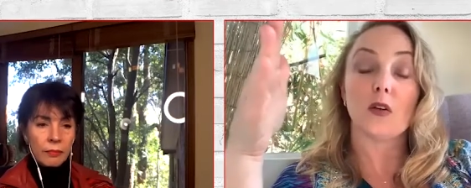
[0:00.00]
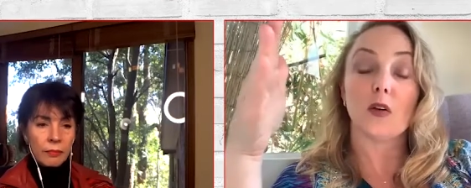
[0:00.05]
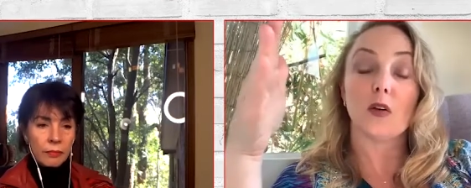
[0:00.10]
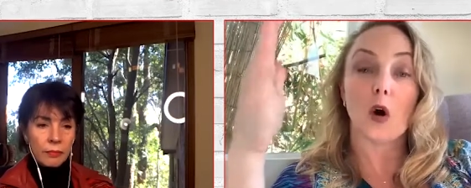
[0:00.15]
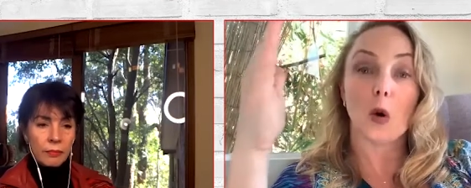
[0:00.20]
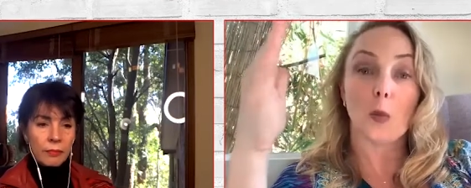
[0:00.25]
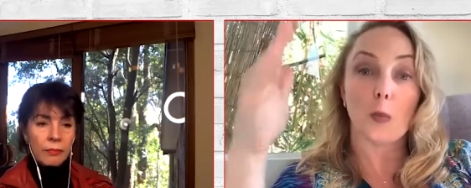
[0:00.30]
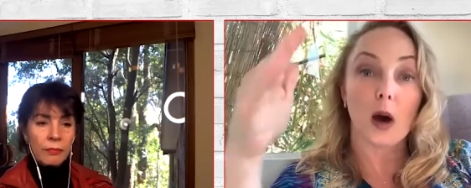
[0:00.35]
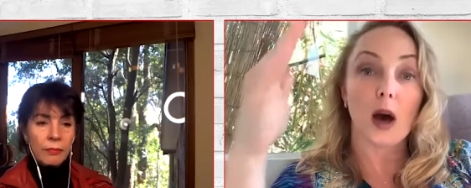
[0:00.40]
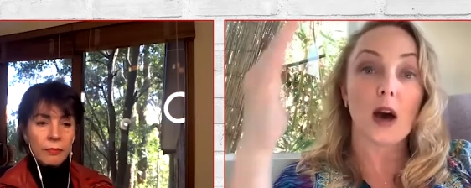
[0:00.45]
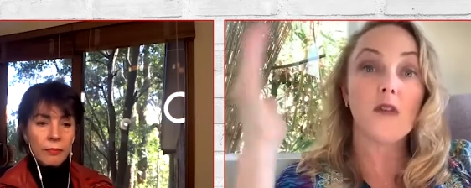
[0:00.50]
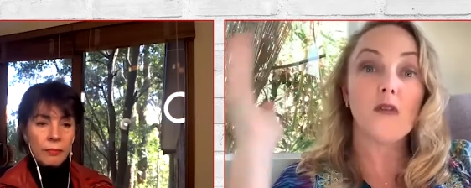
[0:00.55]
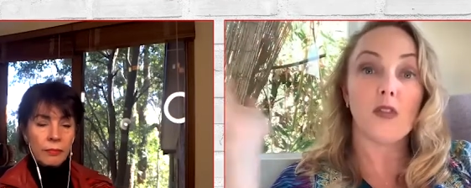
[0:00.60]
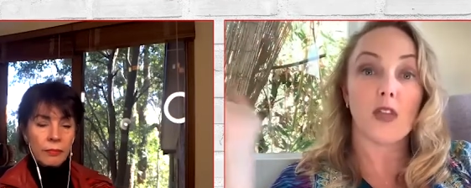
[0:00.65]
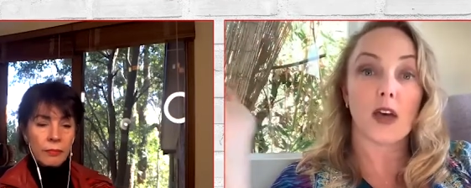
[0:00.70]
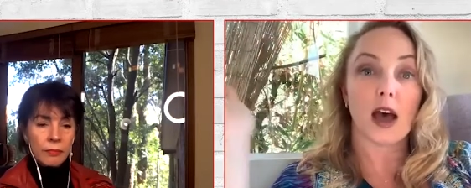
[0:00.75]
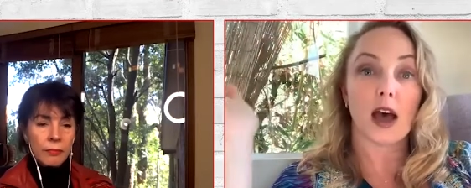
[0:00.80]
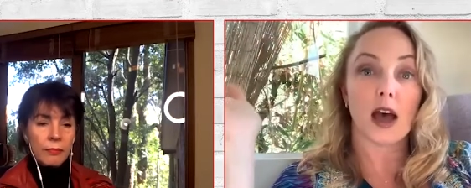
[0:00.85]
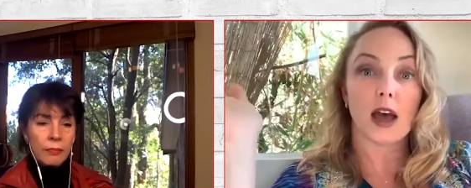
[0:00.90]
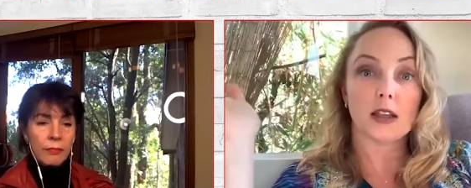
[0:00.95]
Speaker 1: above
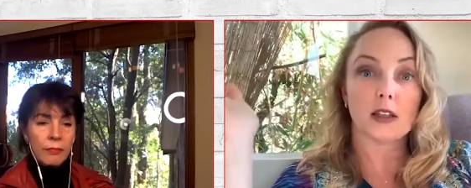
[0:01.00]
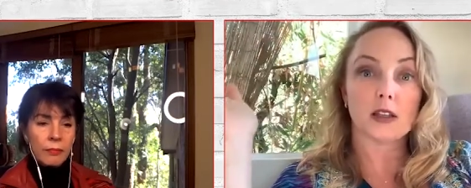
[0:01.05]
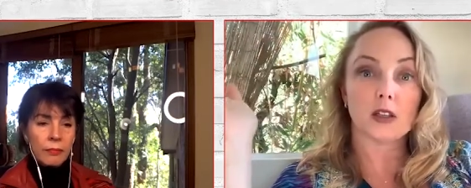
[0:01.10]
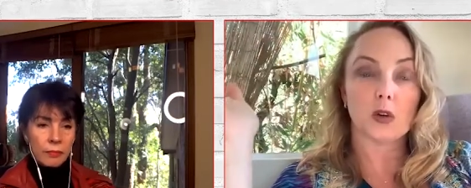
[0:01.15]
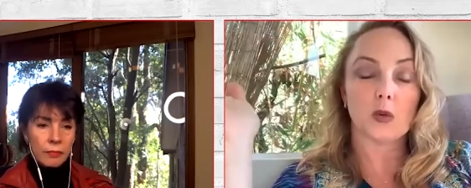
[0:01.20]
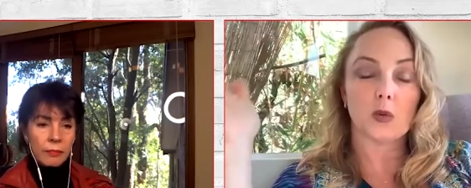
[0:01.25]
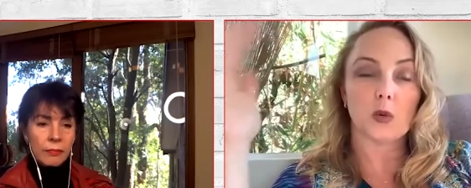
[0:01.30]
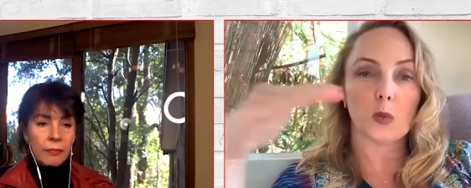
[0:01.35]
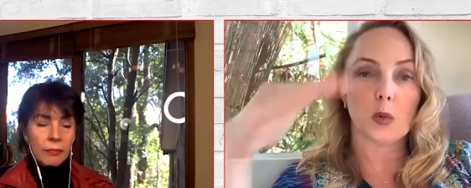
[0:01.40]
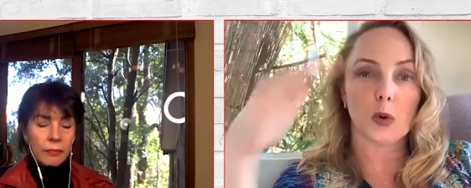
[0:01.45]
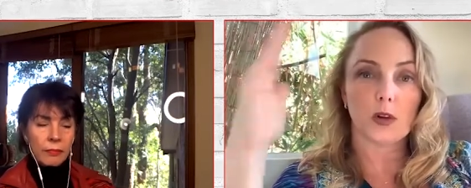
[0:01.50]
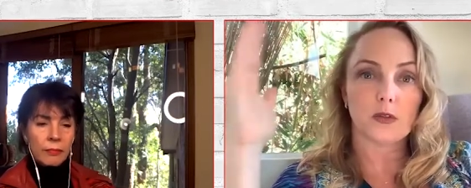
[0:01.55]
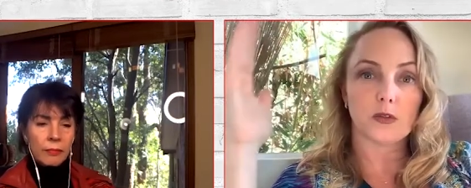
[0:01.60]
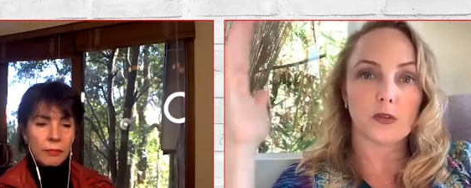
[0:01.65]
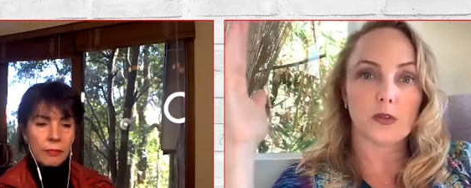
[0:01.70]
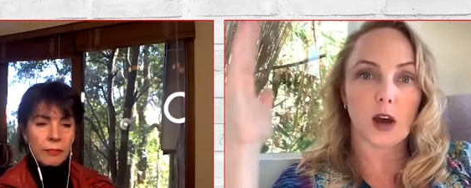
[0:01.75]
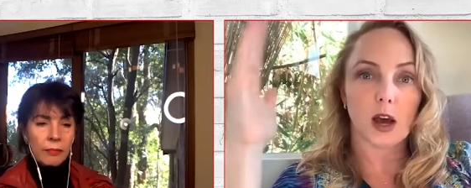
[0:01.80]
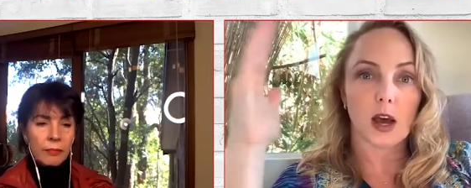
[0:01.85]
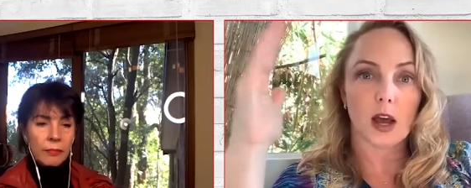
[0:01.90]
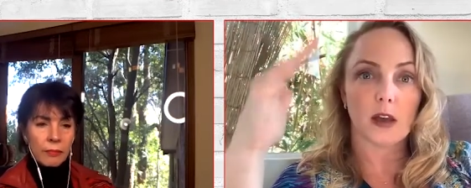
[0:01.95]
that so 1.5
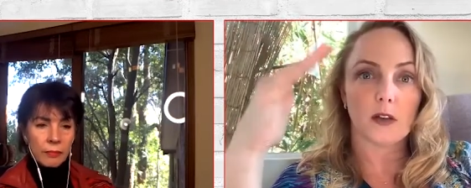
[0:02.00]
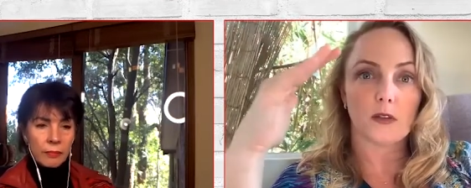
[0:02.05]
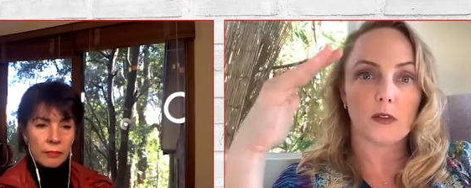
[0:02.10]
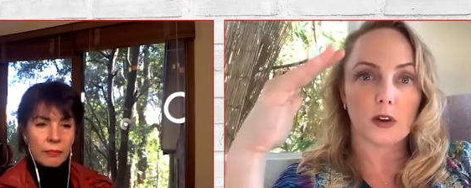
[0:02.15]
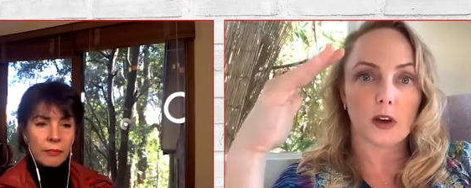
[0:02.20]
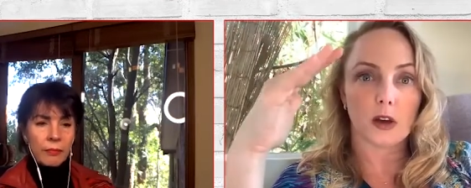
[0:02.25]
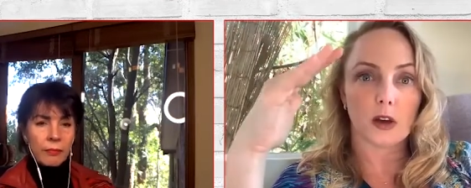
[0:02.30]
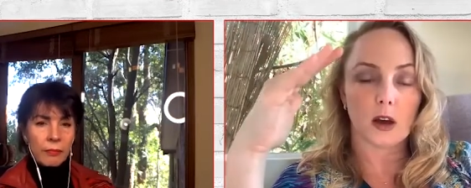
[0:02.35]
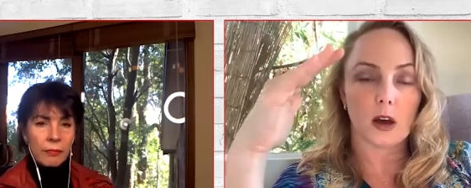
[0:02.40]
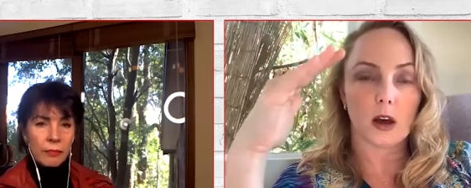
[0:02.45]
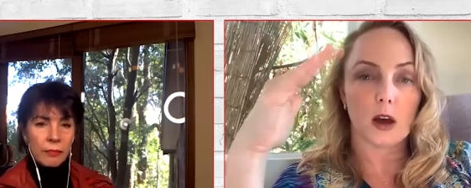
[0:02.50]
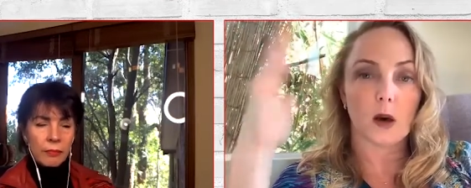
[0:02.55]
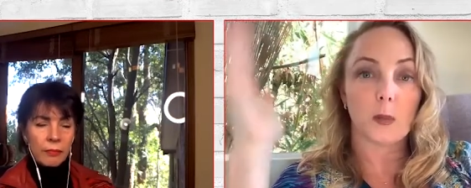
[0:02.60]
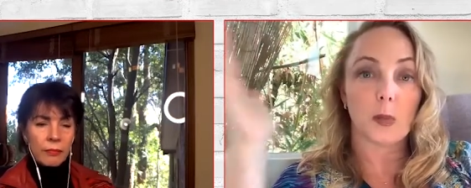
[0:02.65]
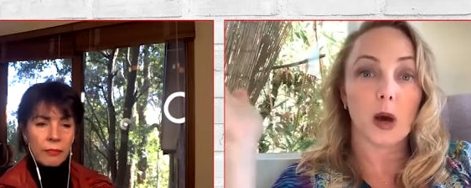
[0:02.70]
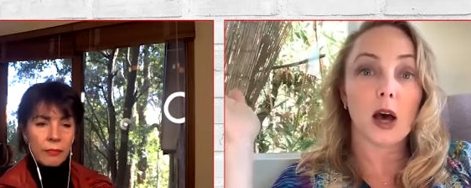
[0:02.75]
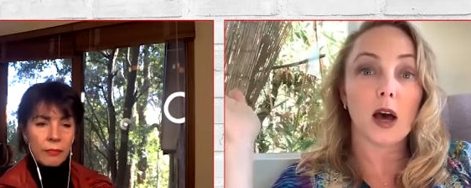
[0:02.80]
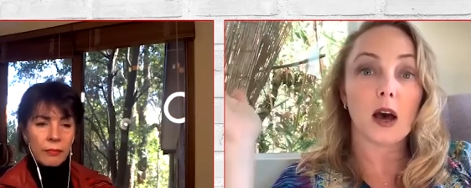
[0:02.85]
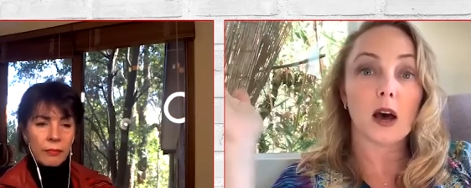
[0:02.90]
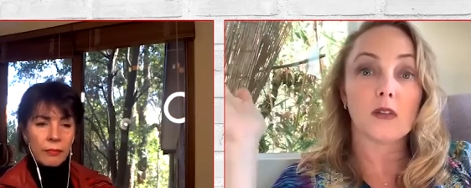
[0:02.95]
uh,
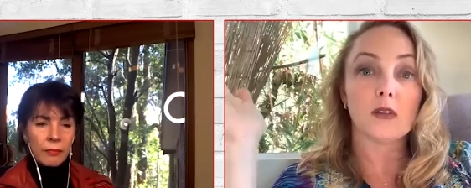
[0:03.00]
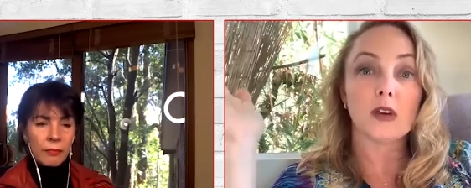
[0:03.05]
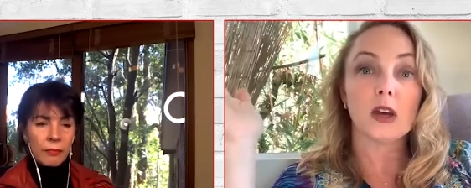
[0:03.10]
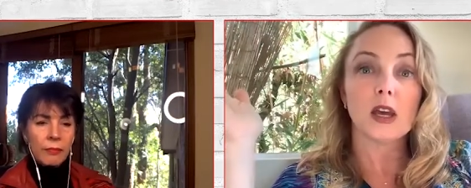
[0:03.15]
above